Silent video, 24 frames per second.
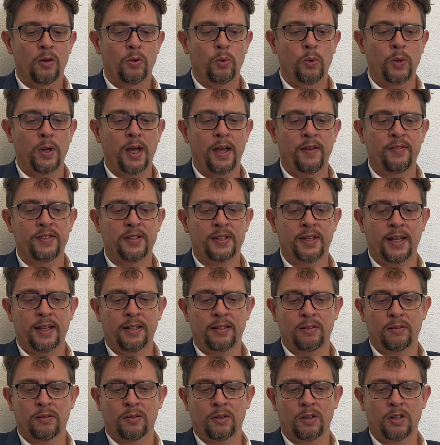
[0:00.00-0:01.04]
We have
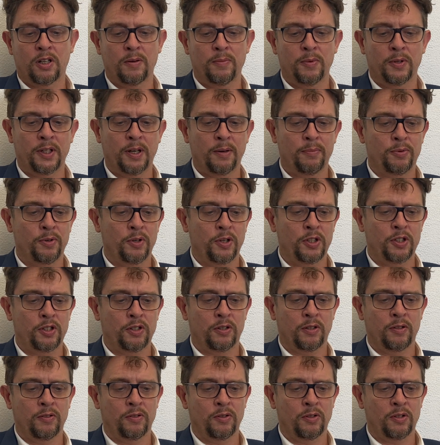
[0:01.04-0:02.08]
set our common approach
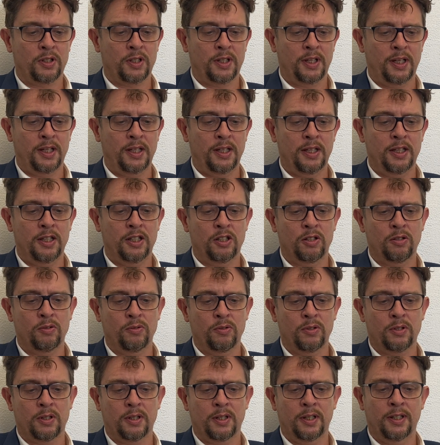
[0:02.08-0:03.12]
on those key
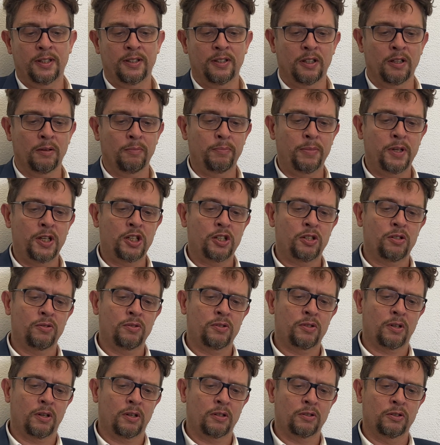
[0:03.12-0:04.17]
issues in an
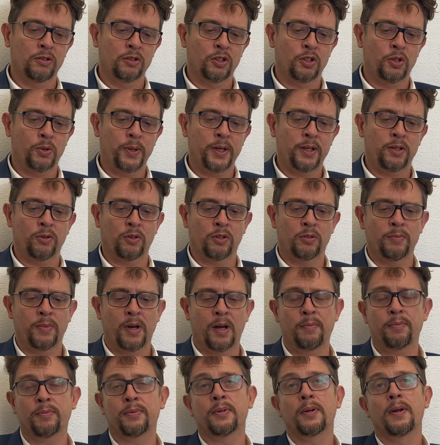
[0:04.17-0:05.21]
ambitious and concrete
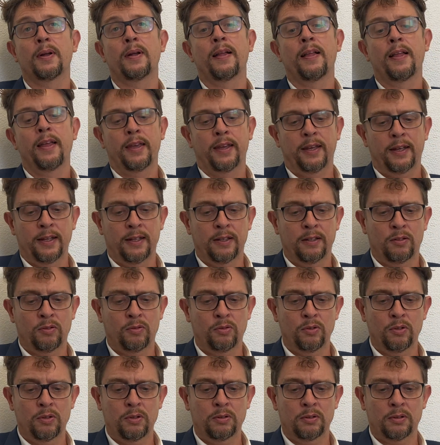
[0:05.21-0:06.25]
roadmap in
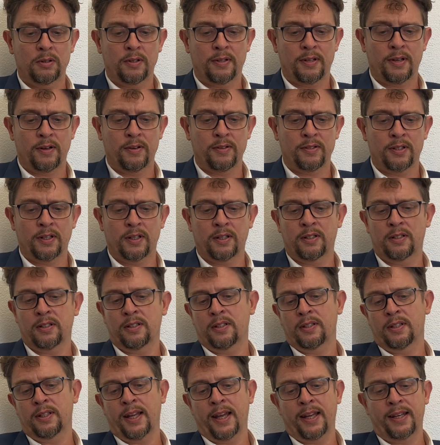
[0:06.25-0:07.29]

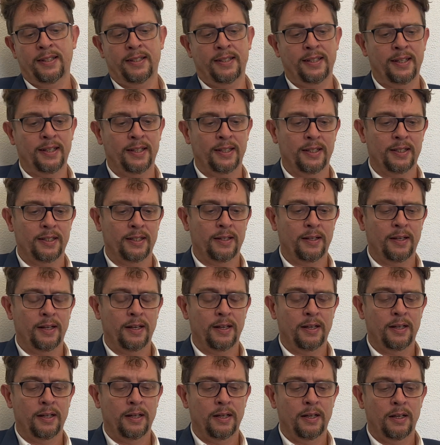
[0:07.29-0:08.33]
2019.
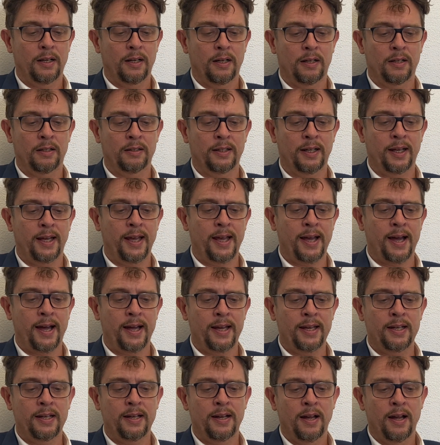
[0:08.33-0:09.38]
On
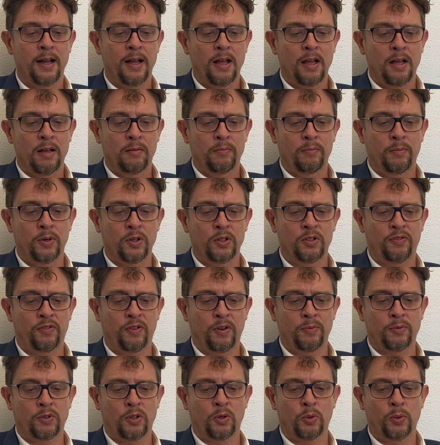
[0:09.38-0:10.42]
AI, both
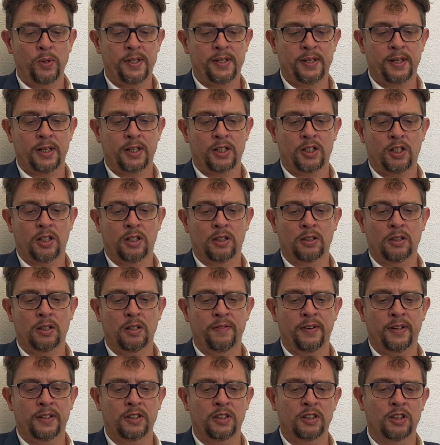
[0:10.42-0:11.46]
from the research and
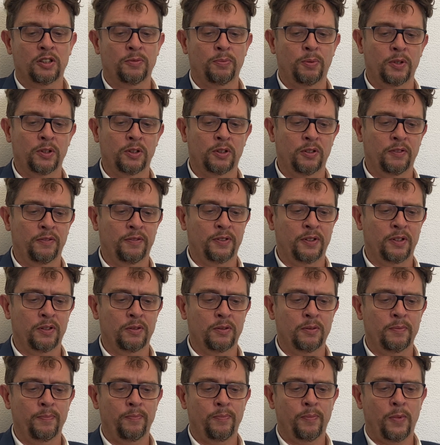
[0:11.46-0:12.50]
governance point of
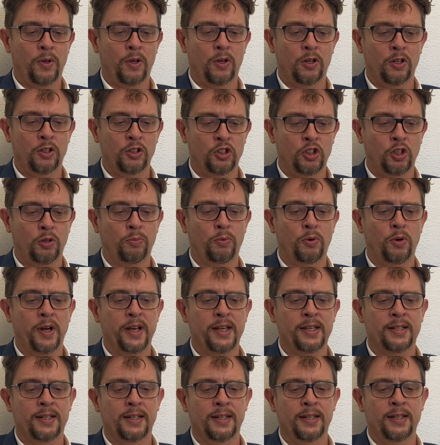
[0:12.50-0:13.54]
view,
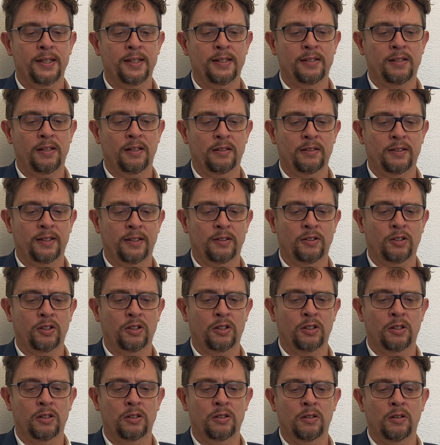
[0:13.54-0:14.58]
unsurprisingly stands at the
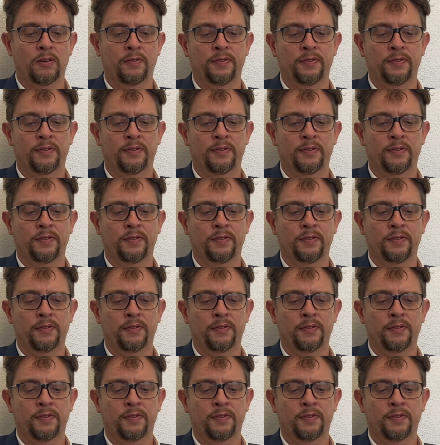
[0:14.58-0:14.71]
core